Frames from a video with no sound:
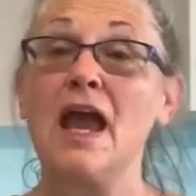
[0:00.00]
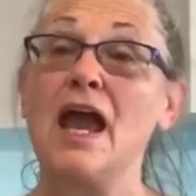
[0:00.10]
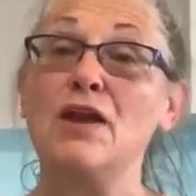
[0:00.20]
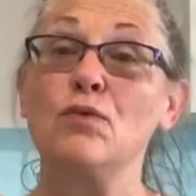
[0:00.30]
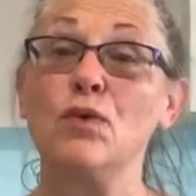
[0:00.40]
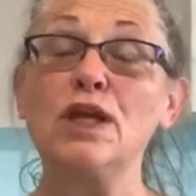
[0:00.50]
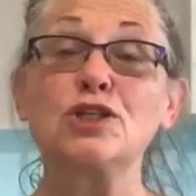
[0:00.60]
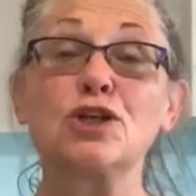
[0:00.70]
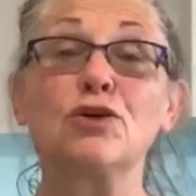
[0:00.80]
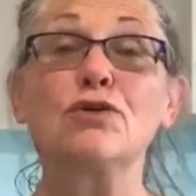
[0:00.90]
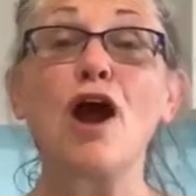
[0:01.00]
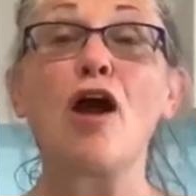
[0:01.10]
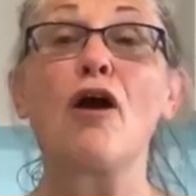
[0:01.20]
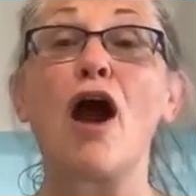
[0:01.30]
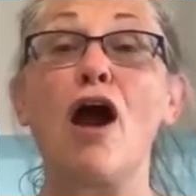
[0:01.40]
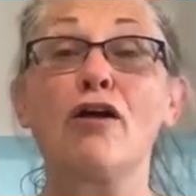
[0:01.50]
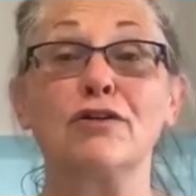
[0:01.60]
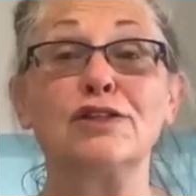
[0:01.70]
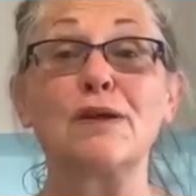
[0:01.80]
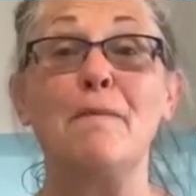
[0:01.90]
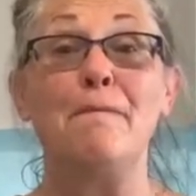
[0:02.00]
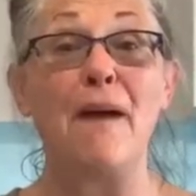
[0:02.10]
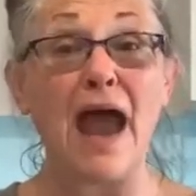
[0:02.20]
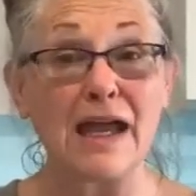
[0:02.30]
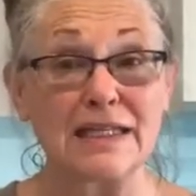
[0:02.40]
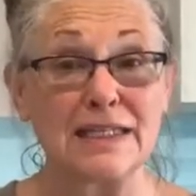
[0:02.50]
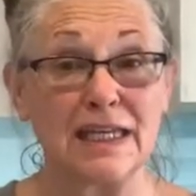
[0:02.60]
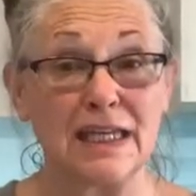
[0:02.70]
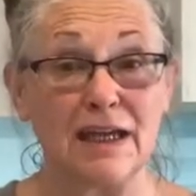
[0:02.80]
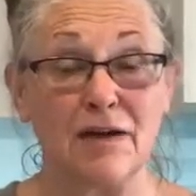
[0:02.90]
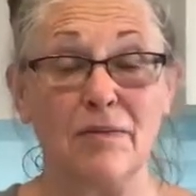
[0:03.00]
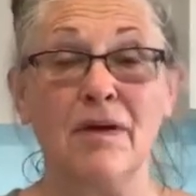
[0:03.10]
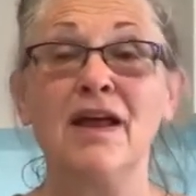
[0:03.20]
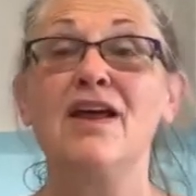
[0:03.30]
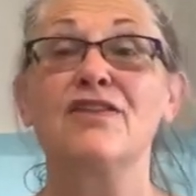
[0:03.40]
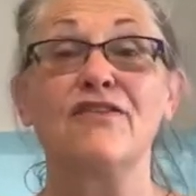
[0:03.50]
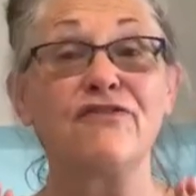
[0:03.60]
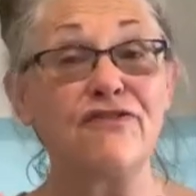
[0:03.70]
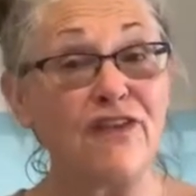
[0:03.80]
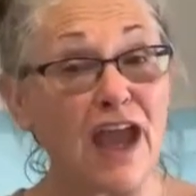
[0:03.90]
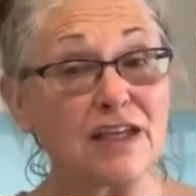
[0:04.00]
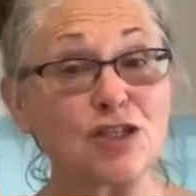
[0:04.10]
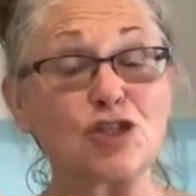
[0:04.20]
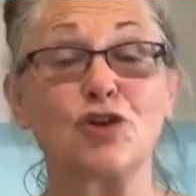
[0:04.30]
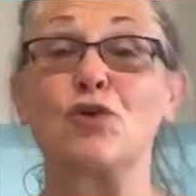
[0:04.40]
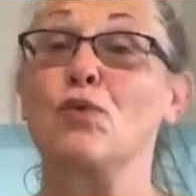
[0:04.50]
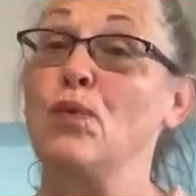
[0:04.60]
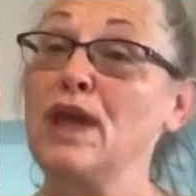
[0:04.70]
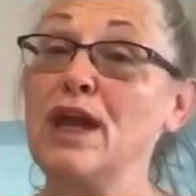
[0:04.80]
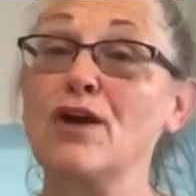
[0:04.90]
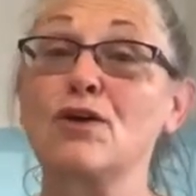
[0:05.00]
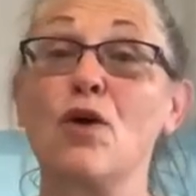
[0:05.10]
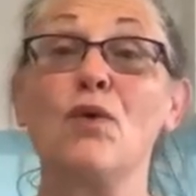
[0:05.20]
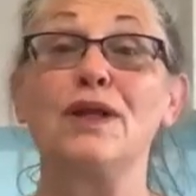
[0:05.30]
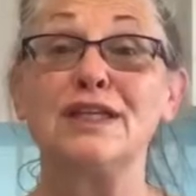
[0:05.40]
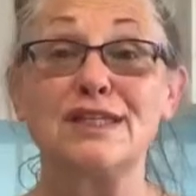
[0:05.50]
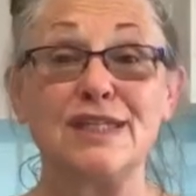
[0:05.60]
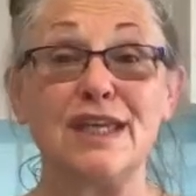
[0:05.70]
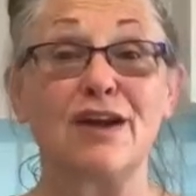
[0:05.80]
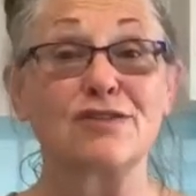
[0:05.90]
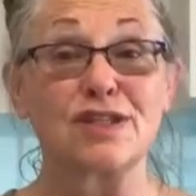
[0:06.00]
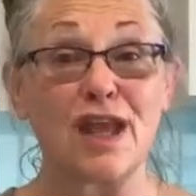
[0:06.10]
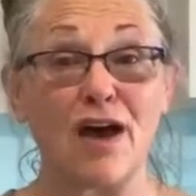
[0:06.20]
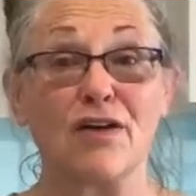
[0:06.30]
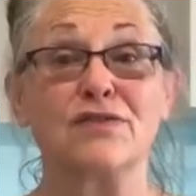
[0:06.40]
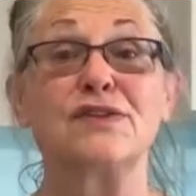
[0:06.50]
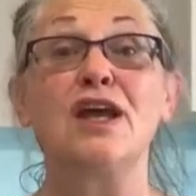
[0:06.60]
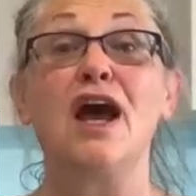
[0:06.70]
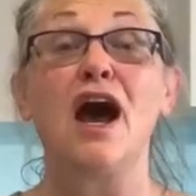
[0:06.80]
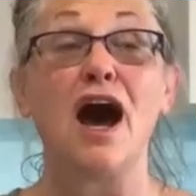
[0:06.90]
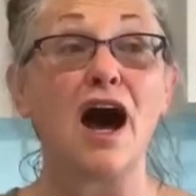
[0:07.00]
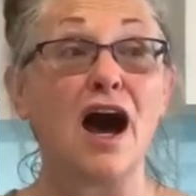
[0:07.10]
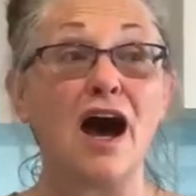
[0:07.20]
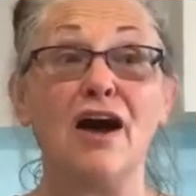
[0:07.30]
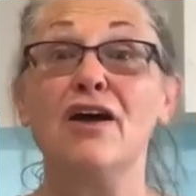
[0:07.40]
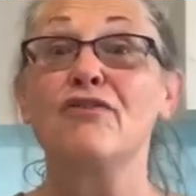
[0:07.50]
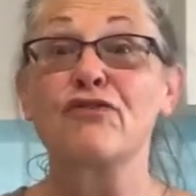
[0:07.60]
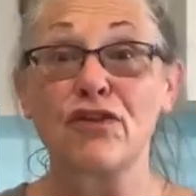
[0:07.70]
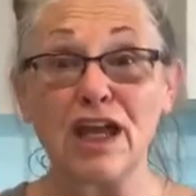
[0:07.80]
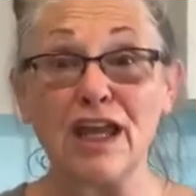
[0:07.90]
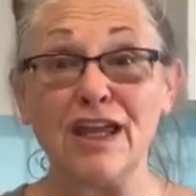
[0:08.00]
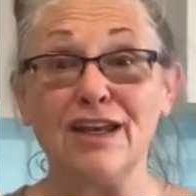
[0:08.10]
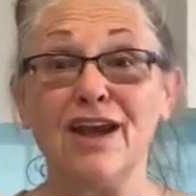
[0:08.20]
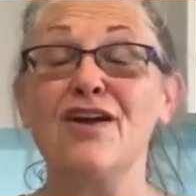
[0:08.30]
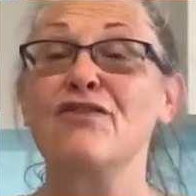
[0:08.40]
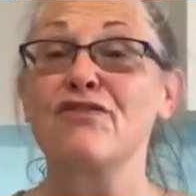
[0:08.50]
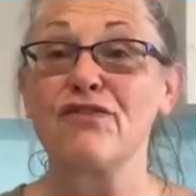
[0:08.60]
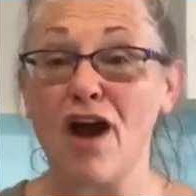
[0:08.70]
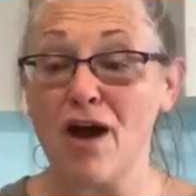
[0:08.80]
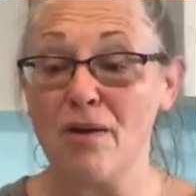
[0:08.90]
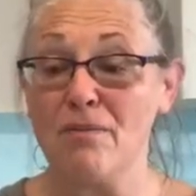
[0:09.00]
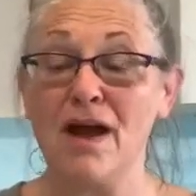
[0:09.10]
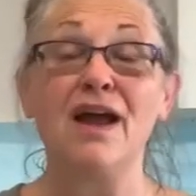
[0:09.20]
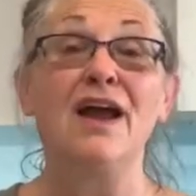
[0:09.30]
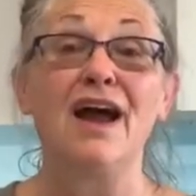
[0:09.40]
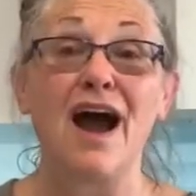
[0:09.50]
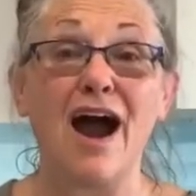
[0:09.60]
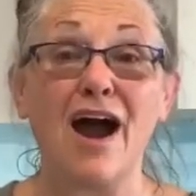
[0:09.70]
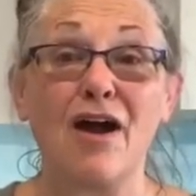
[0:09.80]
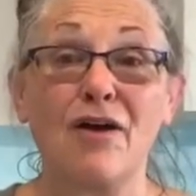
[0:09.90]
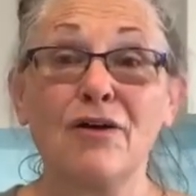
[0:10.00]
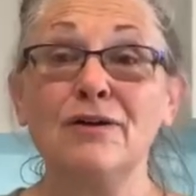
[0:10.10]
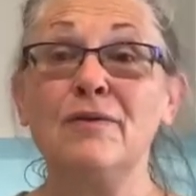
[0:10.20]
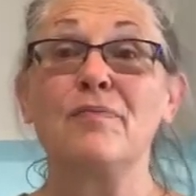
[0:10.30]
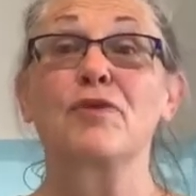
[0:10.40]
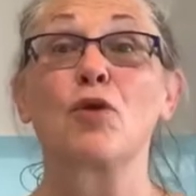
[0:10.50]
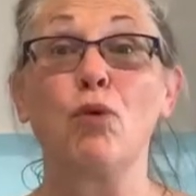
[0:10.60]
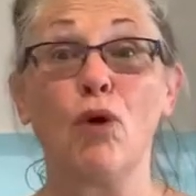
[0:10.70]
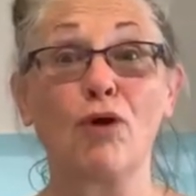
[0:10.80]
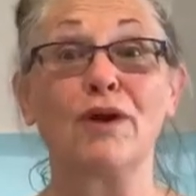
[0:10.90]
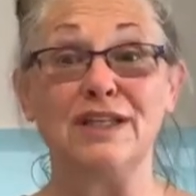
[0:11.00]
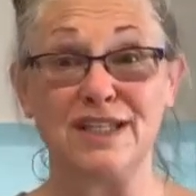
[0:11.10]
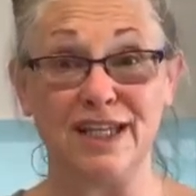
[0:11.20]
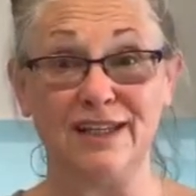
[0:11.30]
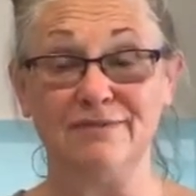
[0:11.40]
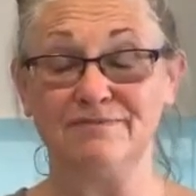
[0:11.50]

and we turn our hearts back to Him, the faster we are going to see ourselves freed from our quarantine.